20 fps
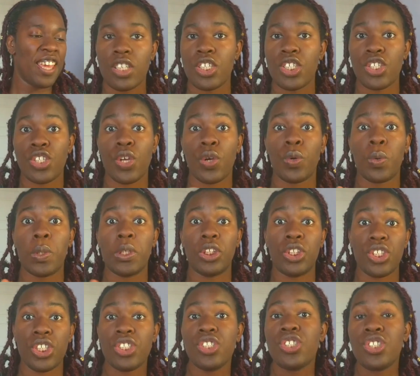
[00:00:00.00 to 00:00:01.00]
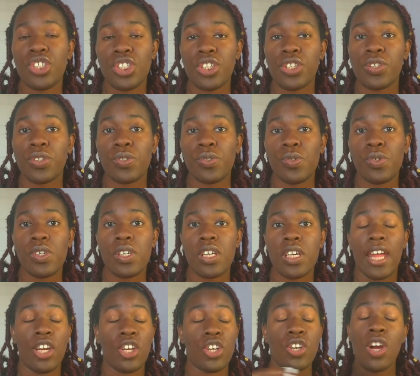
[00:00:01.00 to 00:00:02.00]
So Jinju
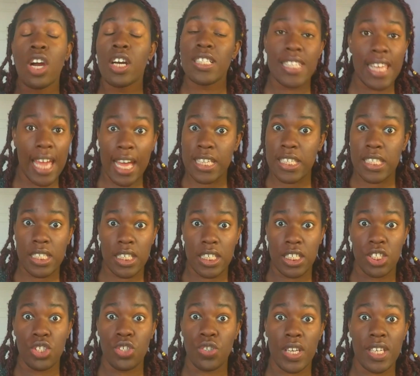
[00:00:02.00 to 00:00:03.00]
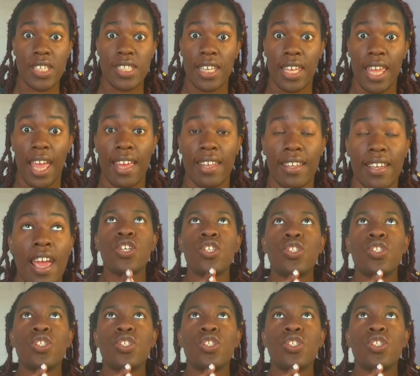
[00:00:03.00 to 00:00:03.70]
and her audacity strikes again.